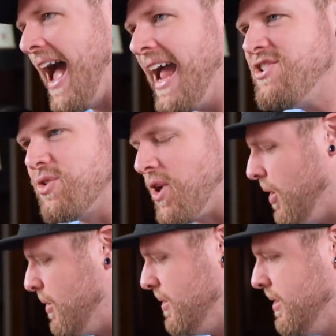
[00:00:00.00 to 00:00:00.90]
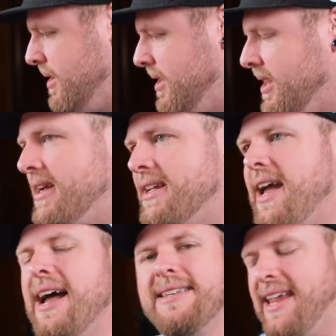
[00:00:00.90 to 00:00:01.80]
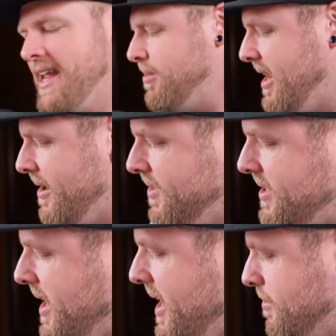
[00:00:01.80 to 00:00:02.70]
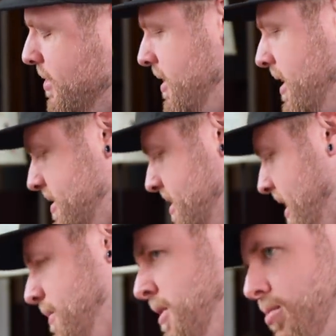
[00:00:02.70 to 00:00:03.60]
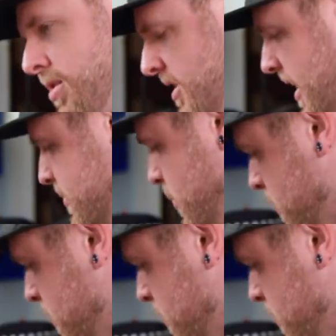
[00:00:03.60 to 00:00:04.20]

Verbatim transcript: Nigel go? Oh. God damn it, every time. Hold on a second. I'm going to bring you guys